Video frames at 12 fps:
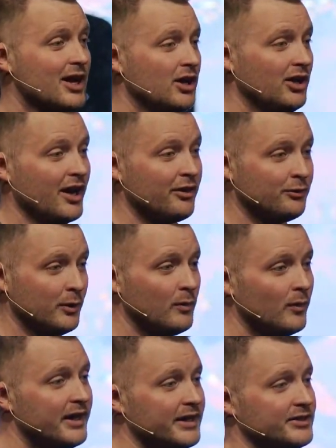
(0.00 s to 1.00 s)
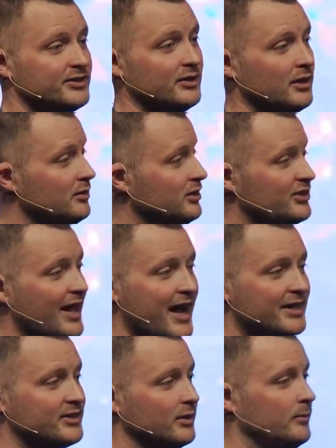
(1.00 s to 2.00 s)
You got 3 weeks. Just
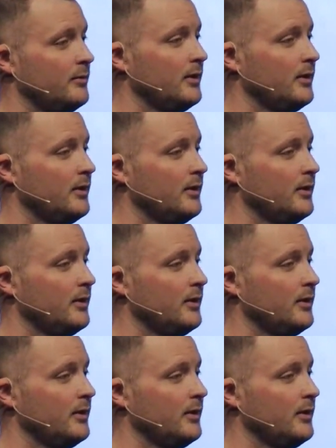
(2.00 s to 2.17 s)
ask them.